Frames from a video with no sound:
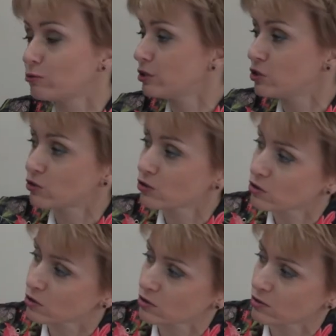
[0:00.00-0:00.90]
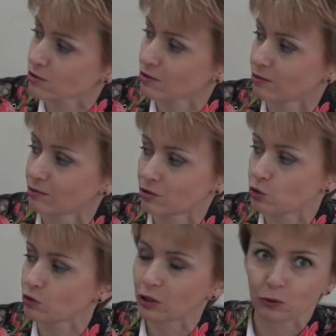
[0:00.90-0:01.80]
regions, uh,
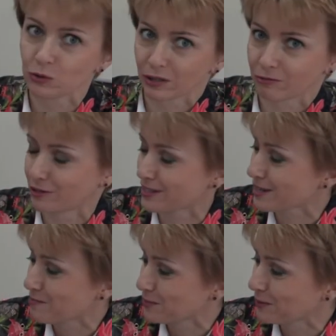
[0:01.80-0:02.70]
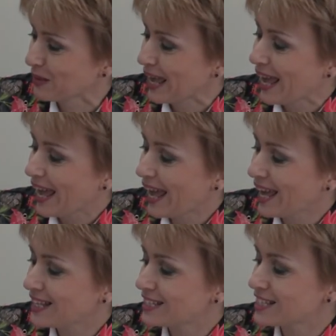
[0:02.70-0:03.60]
to Yakutia, for example.
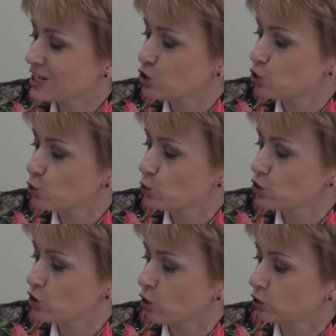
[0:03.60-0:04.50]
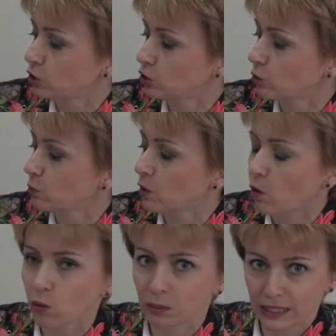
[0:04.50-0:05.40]
And Jewish Autonomous
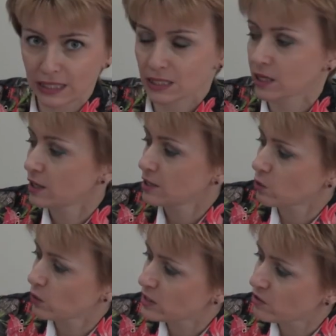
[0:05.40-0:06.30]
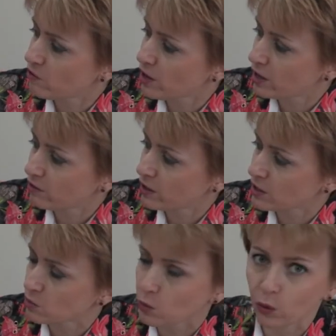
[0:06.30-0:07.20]
Oblast. So it's a very, very
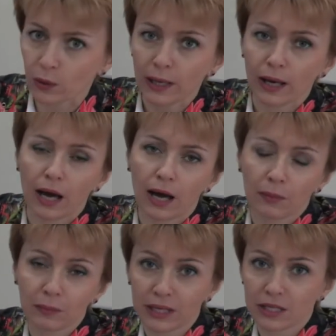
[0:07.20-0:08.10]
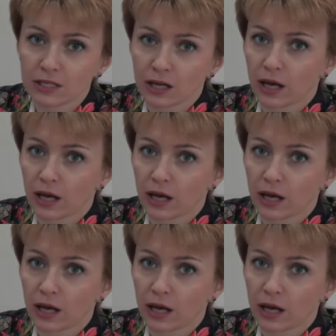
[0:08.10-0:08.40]
small place